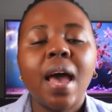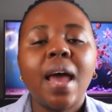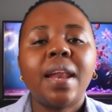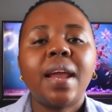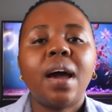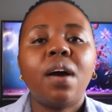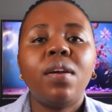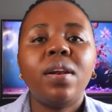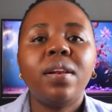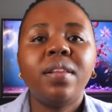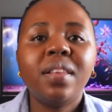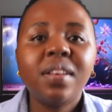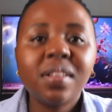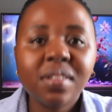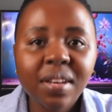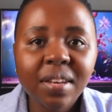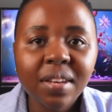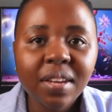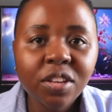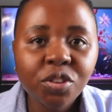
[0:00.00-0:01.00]
Now, this
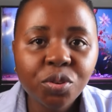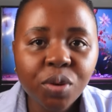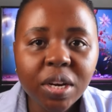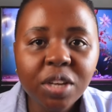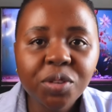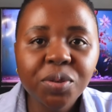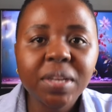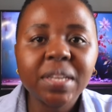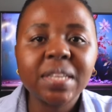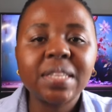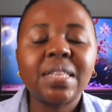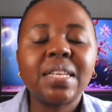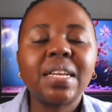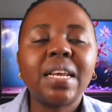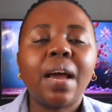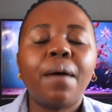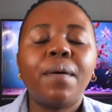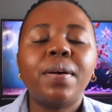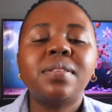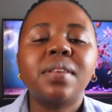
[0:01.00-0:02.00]
in
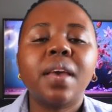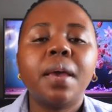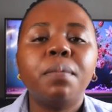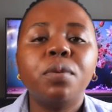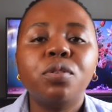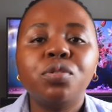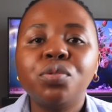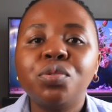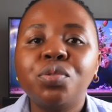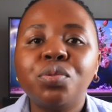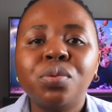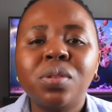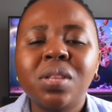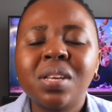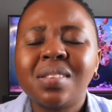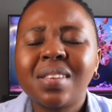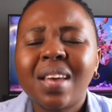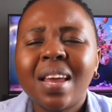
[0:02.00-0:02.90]
2023, I was able to do this,